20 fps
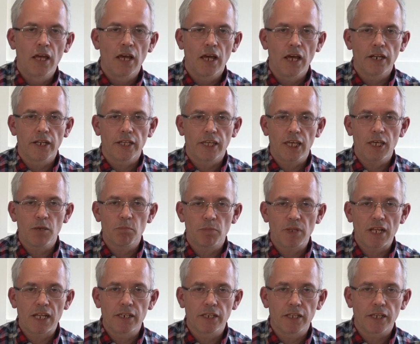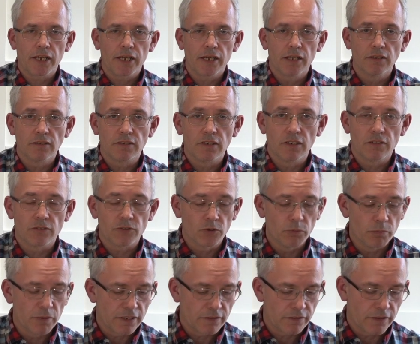And I keep blending it until it's
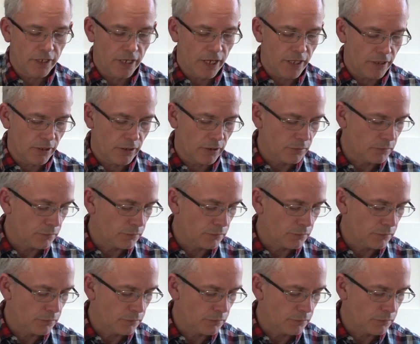all mixed together.